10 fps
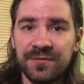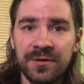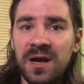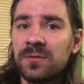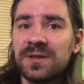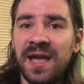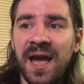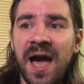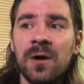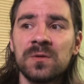around like
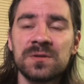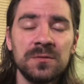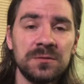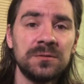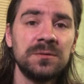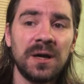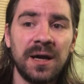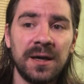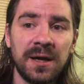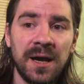how to
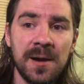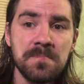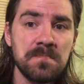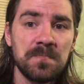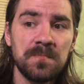um,